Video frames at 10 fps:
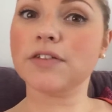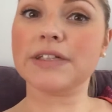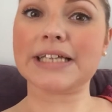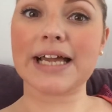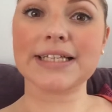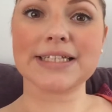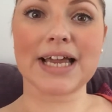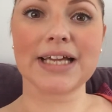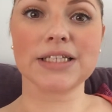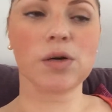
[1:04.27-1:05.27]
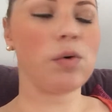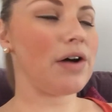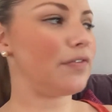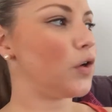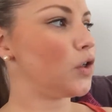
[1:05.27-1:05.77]
lovely day today, so
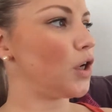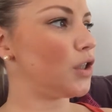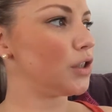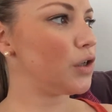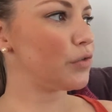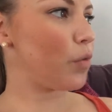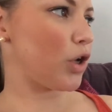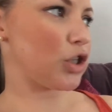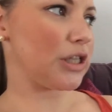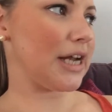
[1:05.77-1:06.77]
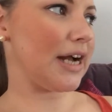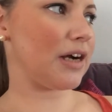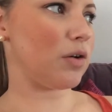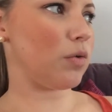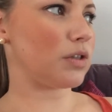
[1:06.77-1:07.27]
I've hung a lot of washing
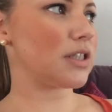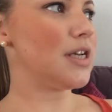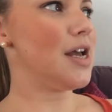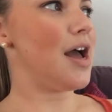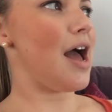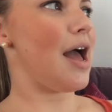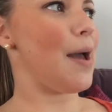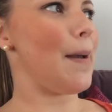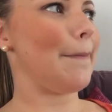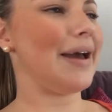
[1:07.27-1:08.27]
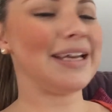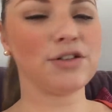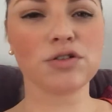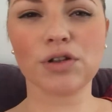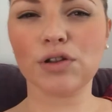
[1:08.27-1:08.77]
out, um, and
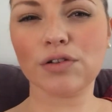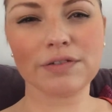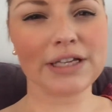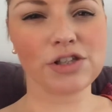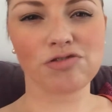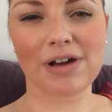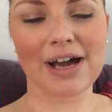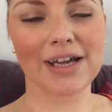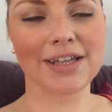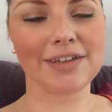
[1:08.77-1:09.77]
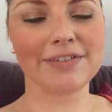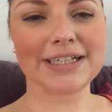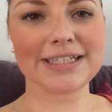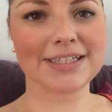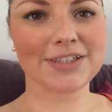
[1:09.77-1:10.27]
it's just lovely and dry,
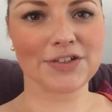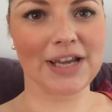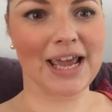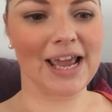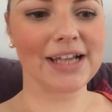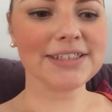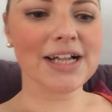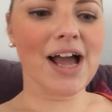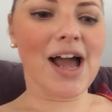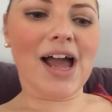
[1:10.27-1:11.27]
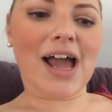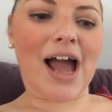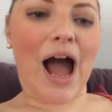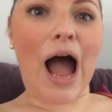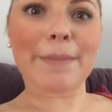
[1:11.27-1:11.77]
lovely and sunny.
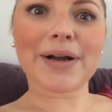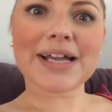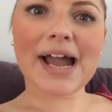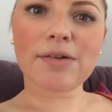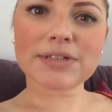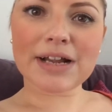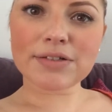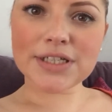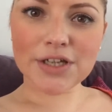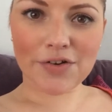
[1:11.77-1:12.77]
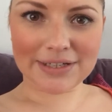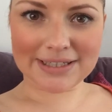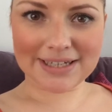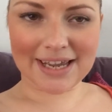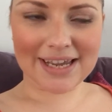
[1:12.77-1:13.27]
I'm on countdown to the
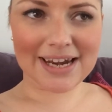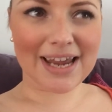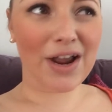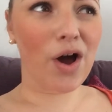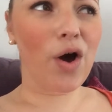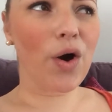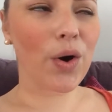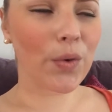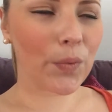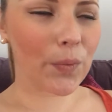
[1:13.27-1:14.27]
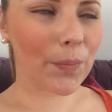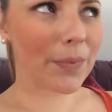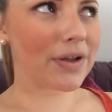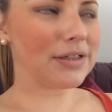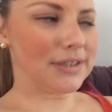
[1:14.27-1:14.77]
christening, and I hope,
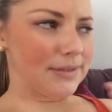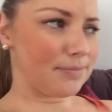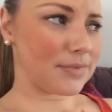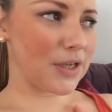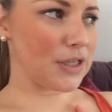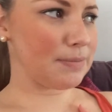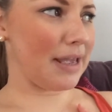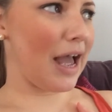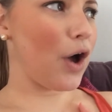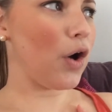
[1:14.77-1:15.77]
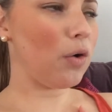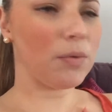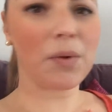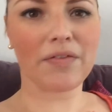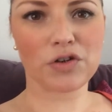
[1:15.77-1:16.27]
excuse me, I hope
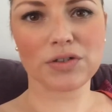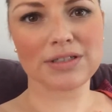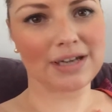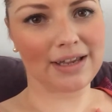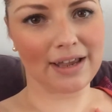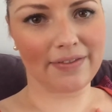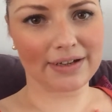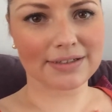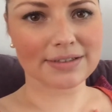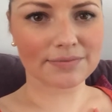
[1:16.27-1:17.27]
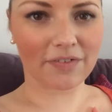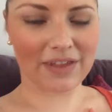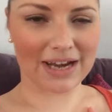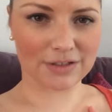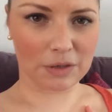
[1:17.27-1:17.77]
the weather does stay like this for
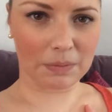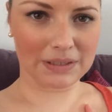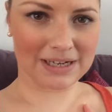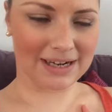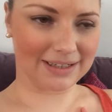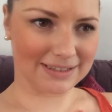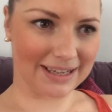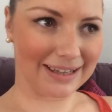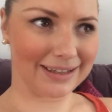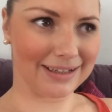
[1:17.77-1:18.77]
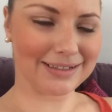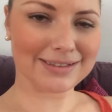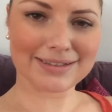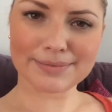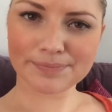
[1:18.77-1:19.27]
the next couple of days at
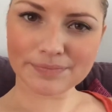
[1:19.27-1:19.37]
least.